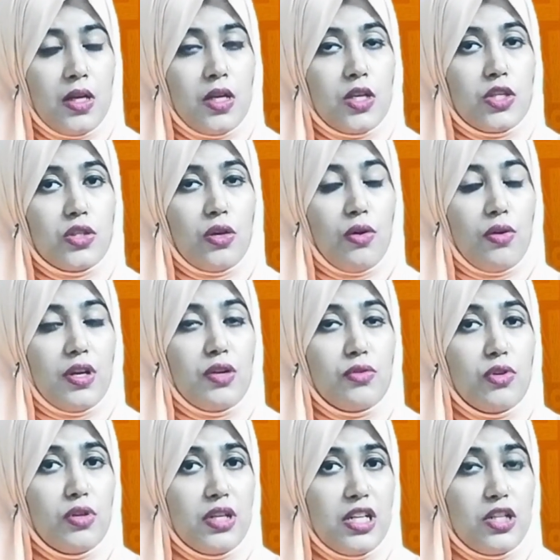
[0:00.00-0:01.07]
So you
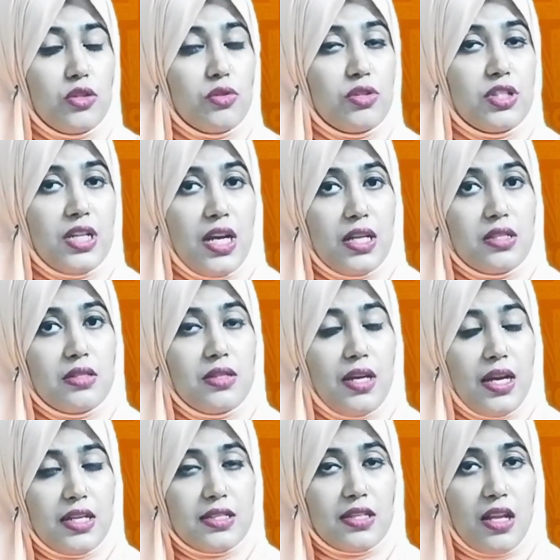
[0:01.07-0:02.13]
don't need to change the
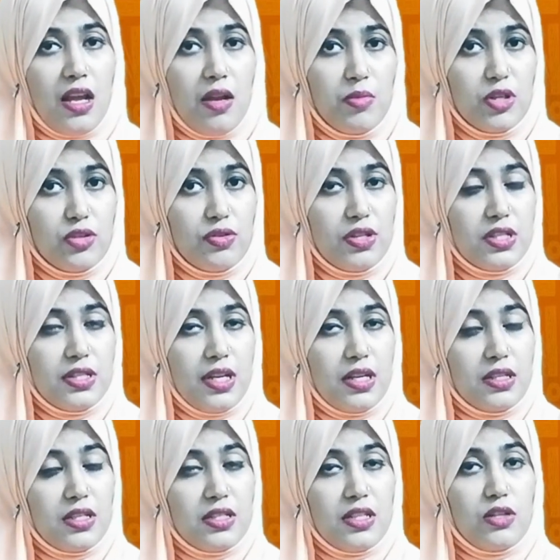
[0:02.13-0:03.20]
exclamatory
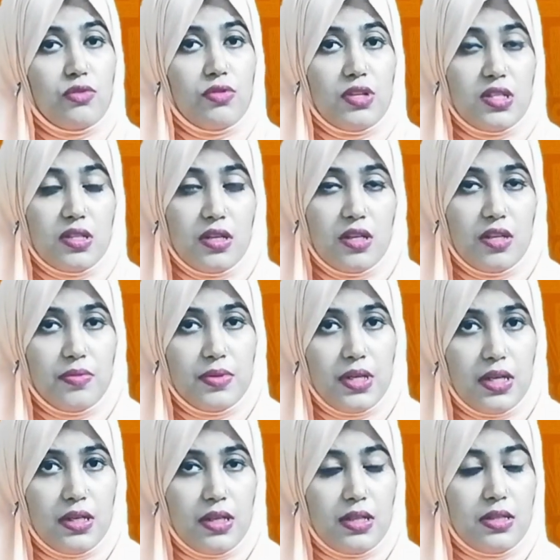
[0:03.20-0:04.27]
sentence into assertive
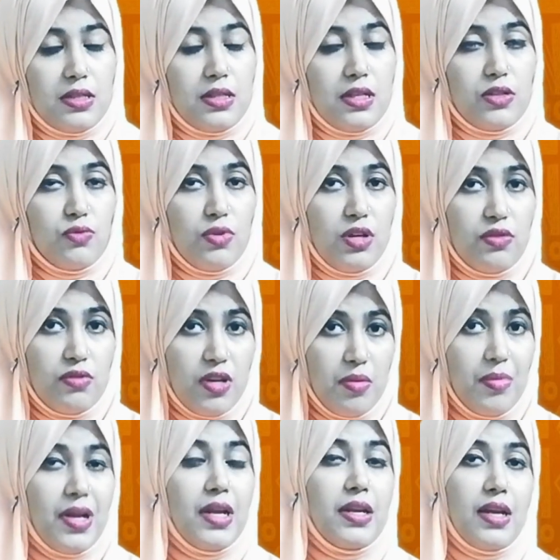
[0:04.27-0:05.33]
sentence. It will
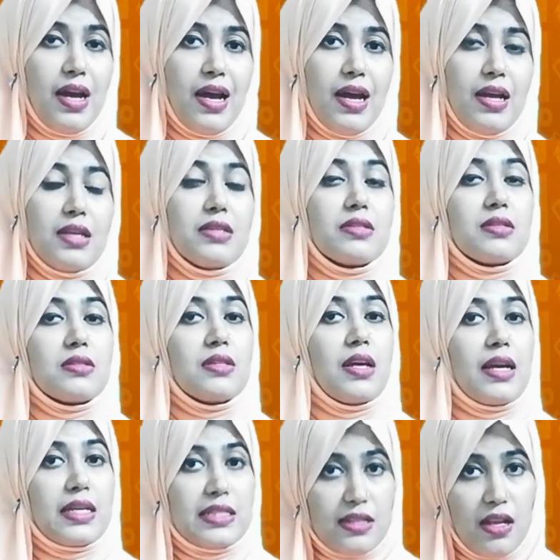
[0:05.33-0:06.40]
remain as the
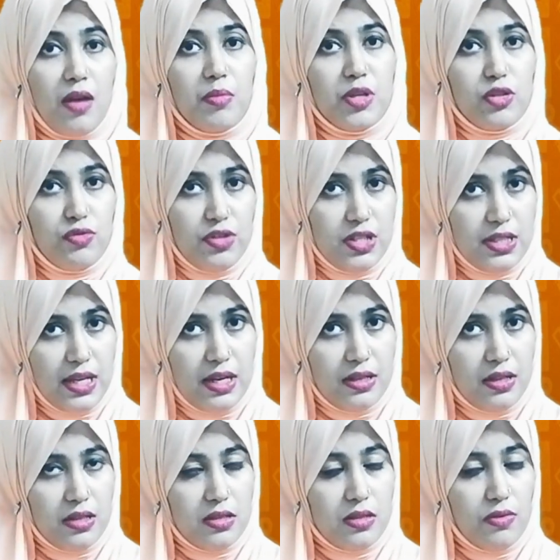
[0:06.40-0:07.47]
exclamatory
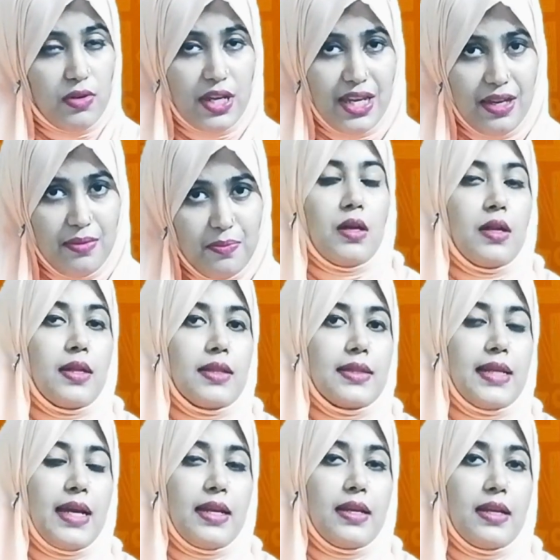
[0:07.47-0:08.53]
sentence. Okay?
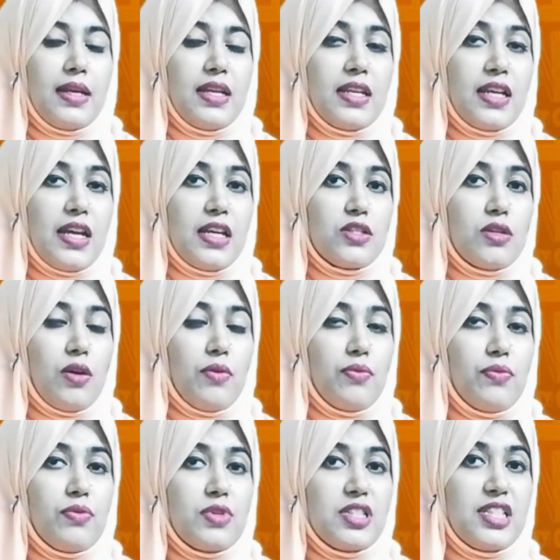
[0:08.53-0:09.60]
Then in case
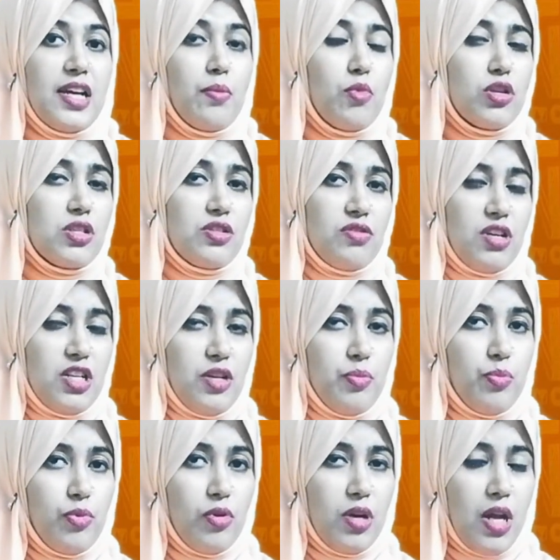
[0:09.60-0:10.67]
of
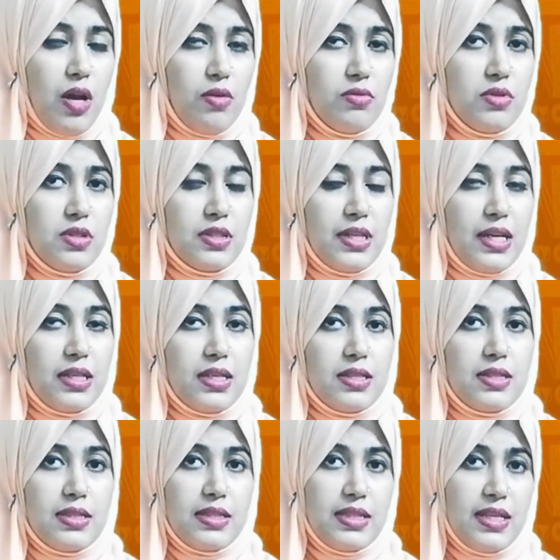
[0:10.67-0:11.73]
demonstrative pronouns, that
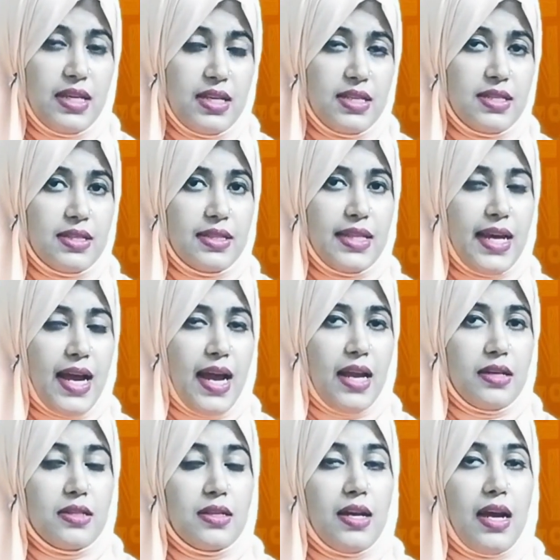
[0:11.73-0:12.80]
is this,
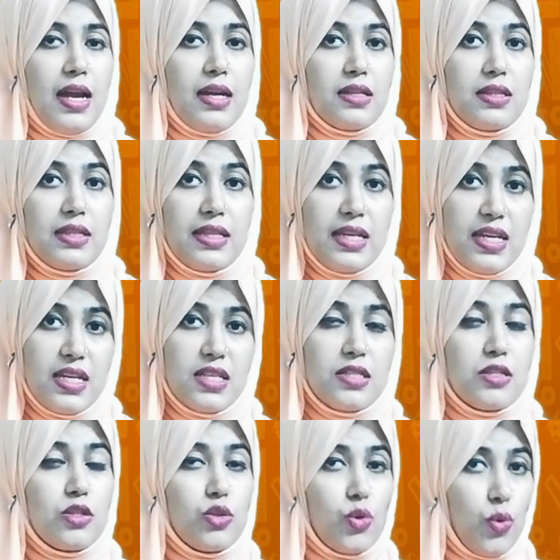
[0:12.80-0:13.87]
that and
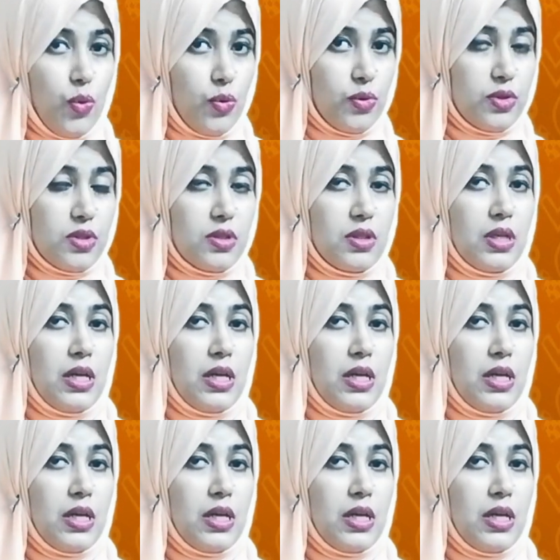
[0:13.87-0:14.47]
these, those.